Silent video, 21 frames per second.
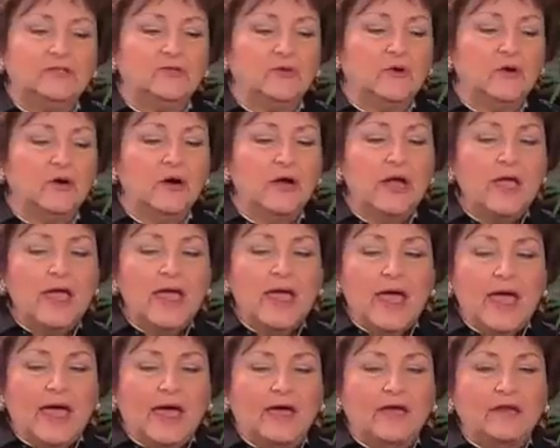sore.
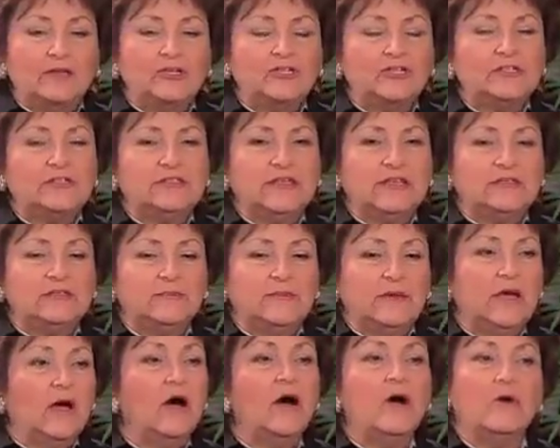And she said to
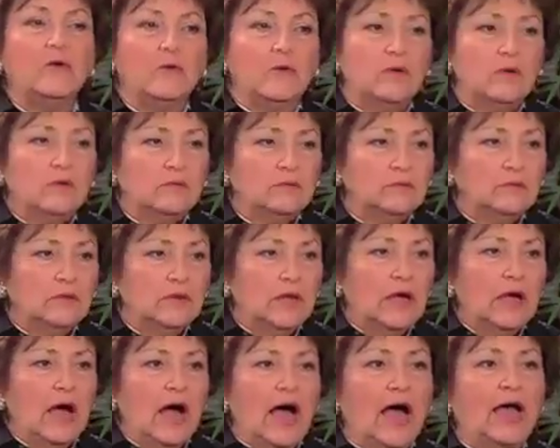me, oh,
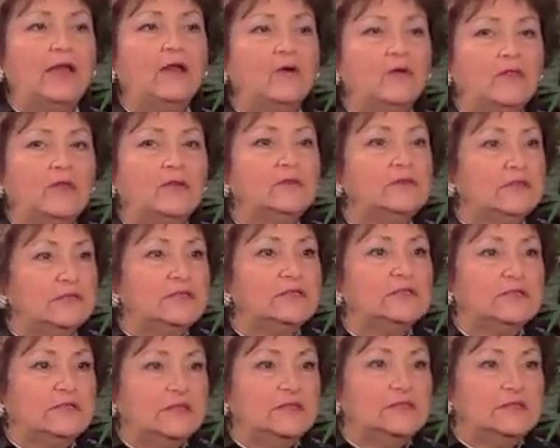I know there's
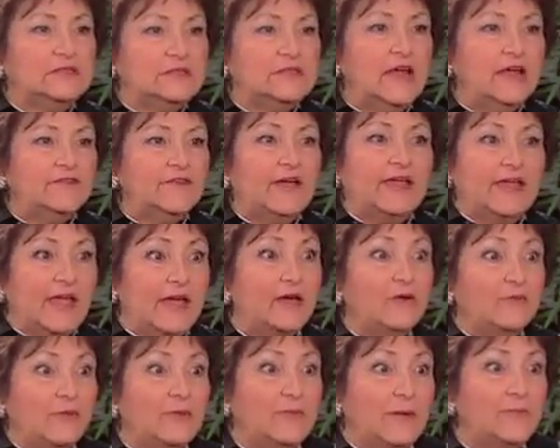this stuff, I
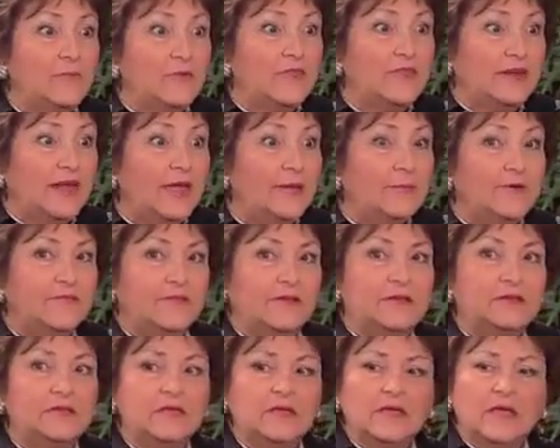can't remember the name of
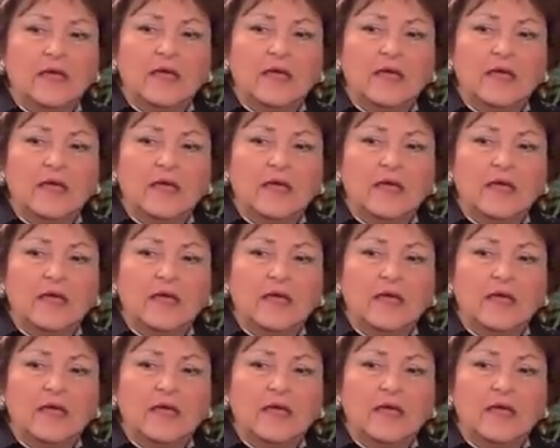it.